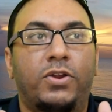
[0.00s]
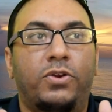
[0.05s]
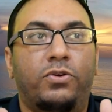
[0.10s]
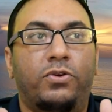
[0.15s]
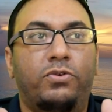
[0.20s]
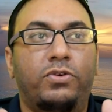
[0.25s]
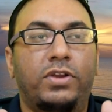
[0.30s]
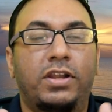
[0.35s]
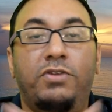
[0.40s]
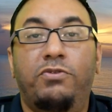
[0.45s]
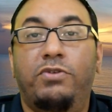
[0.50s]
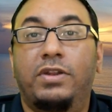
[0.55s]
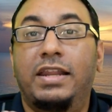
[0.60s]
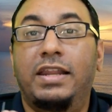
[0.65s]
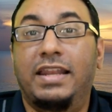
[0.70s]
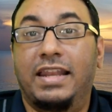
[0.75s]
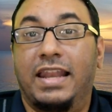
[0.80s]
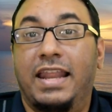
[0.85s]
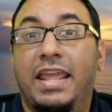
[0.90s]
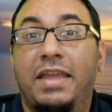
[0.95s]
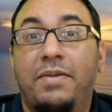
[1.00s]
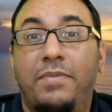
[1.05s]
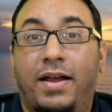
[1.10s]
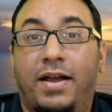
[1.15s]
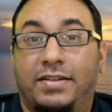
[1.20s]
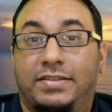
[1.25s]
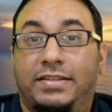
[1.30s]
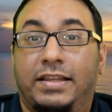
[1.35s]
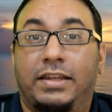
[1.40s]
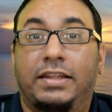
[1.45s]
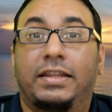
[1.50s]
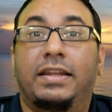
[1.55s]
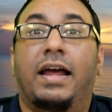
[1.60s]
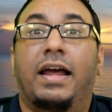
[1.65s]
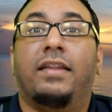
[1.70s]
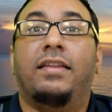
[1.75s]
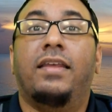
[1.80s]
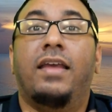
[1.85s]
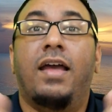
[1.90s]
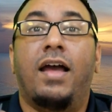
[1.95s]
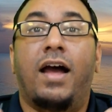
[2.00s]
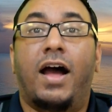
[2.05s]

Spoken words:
really, really lame, I'll tell you that